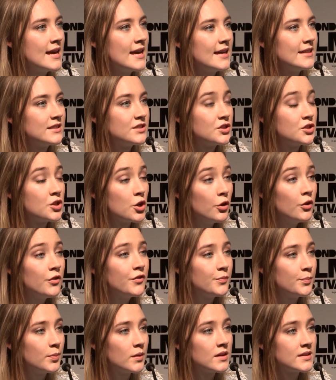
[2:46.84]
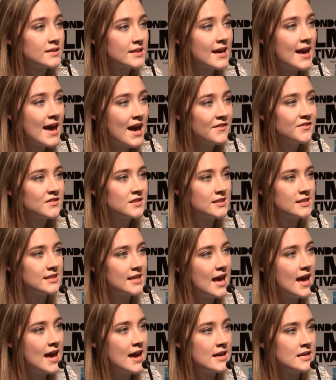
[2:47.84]
It's tough because I have to
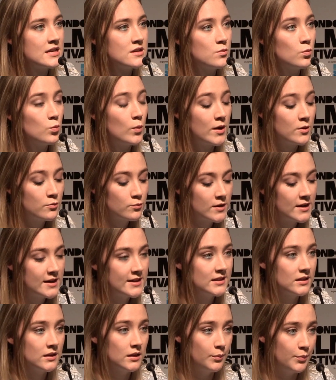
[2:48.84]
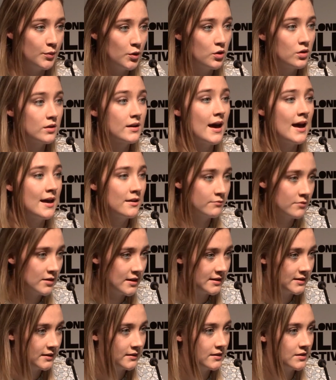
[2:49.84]
say, when reading the book and
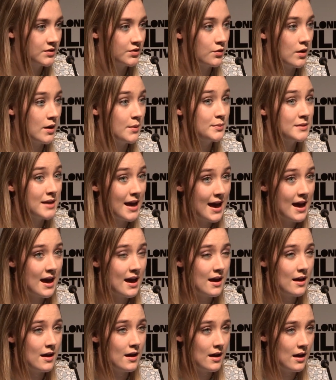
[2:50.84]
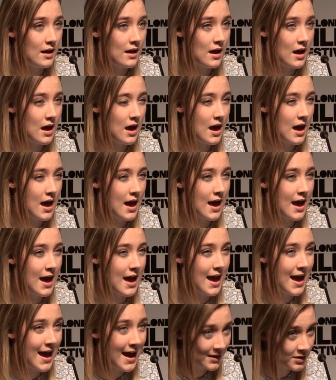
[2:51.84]
reading the script
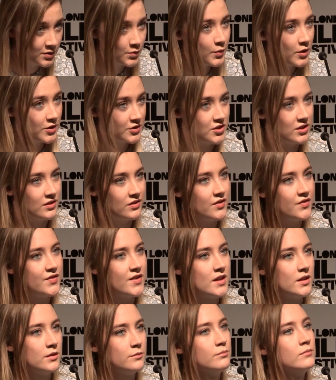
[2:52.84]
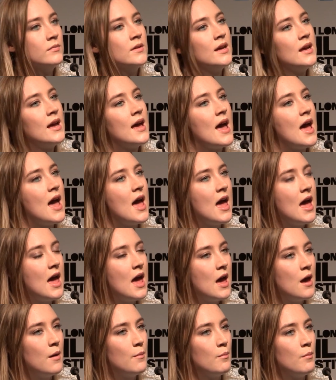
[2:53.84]
and watching the film,
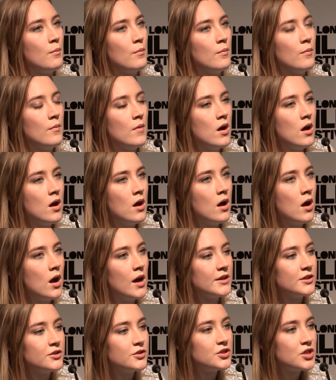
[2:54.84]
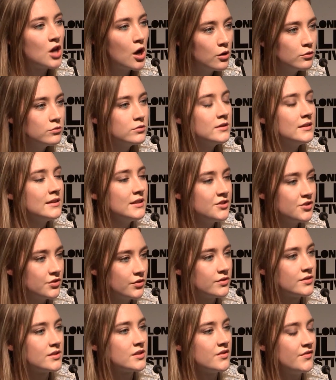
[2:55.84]
I could totally
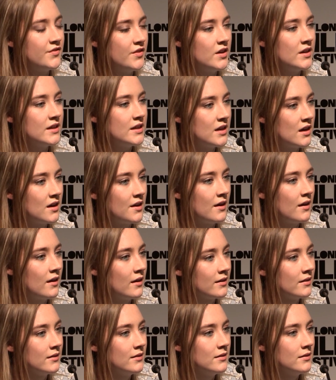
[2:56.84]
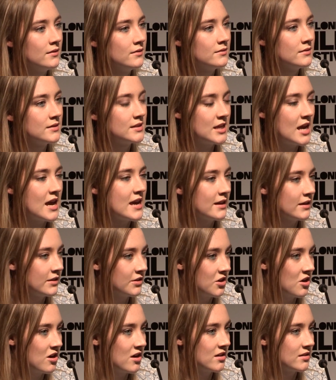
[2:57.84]
justify her staying in
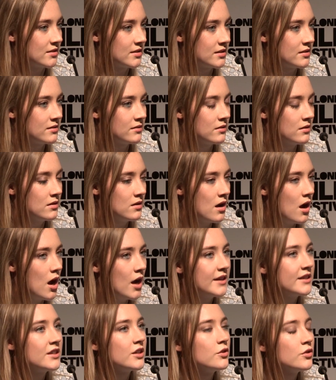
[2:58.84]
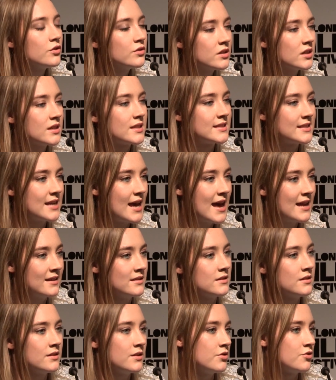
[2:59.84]
Ireland. I can
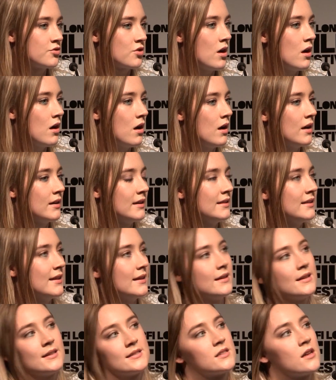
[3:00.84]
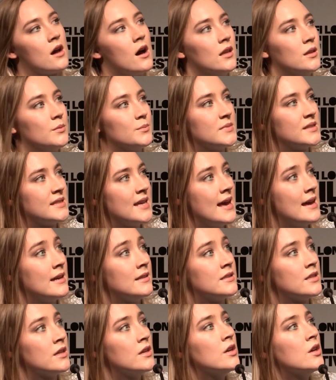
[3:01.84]
understand the draw, and I think, as Colm
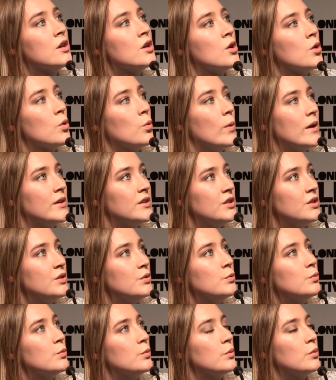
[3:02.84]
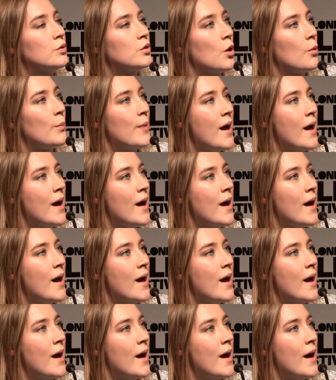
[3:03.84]
said, when you go